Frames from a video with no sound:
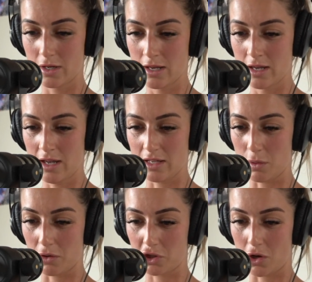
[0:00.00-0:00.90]
as
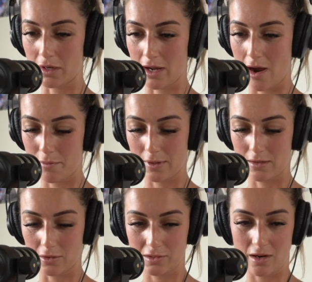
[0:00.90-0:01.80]
well showing up in
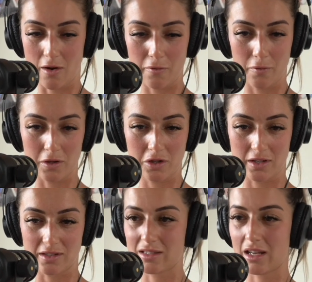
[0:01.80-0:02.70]
yourself, which as I said,